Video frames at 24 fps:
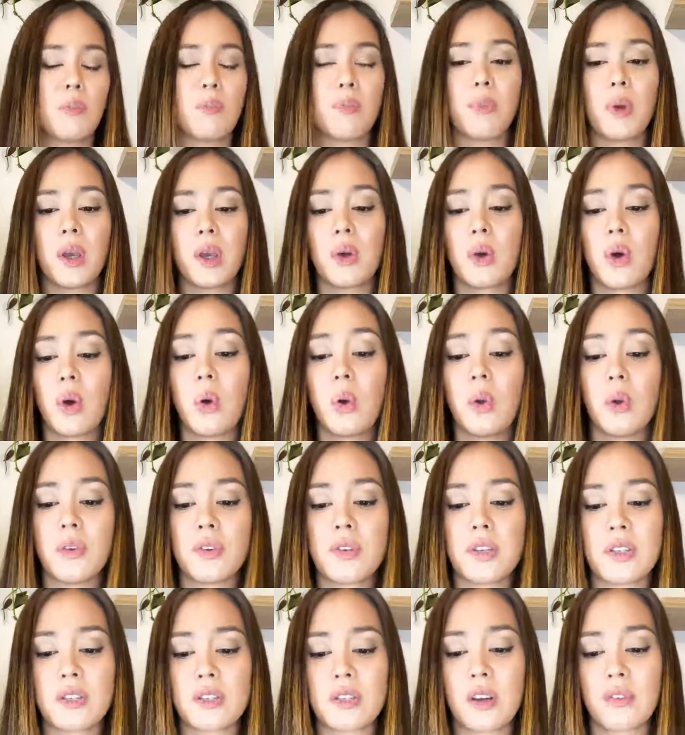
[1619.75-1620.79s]
my goals
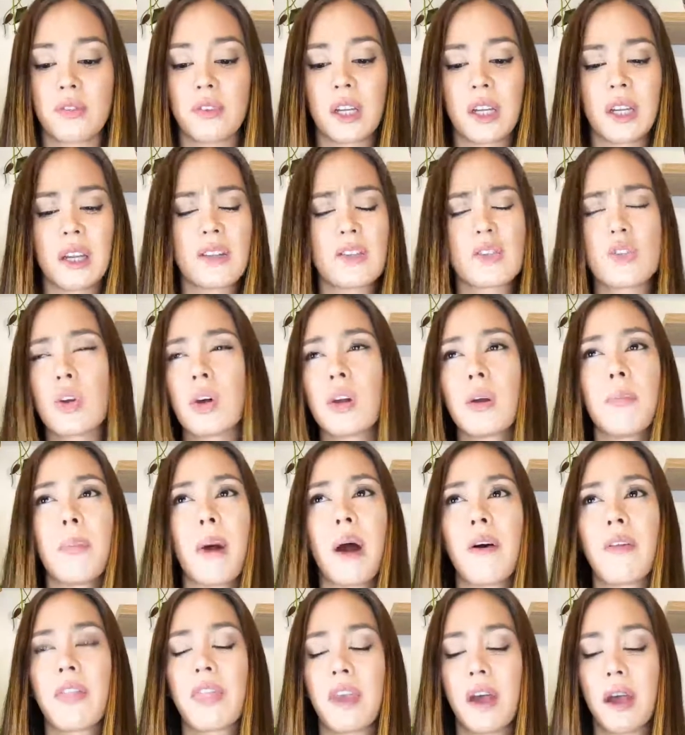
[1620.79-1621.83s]
and stuff like that. It's not
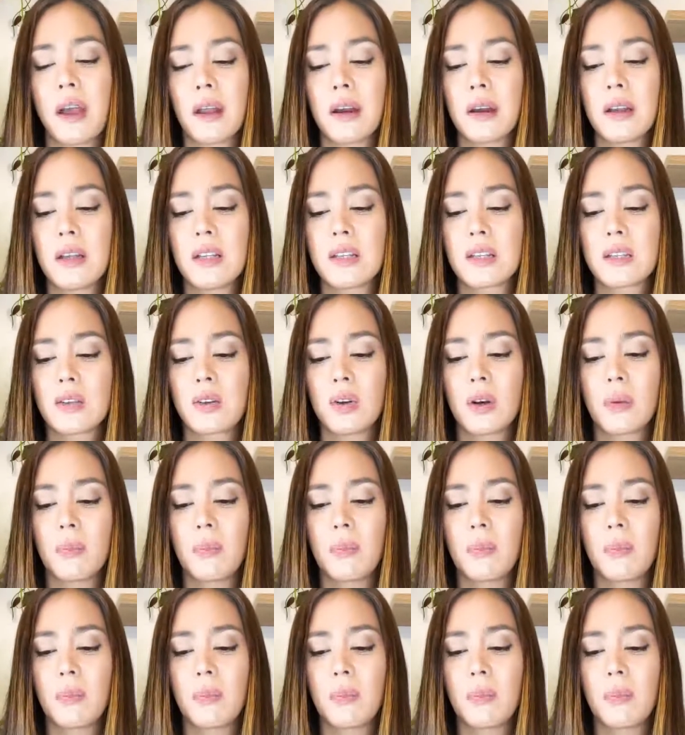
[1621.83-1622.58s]
about that. It's not